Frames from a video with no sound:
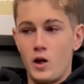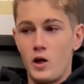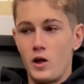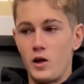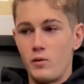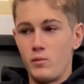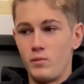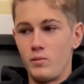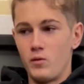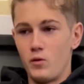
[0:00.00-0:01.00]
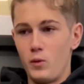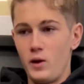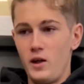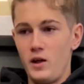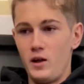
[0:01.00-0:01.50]
Um,
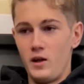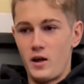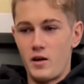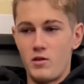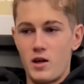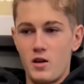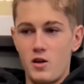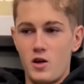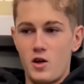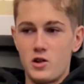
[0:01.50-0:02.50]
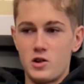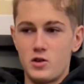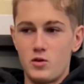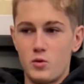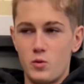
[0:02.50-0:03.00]
we had not lost.
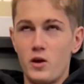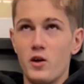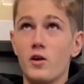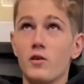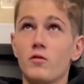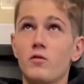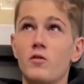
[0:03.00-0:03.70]
We are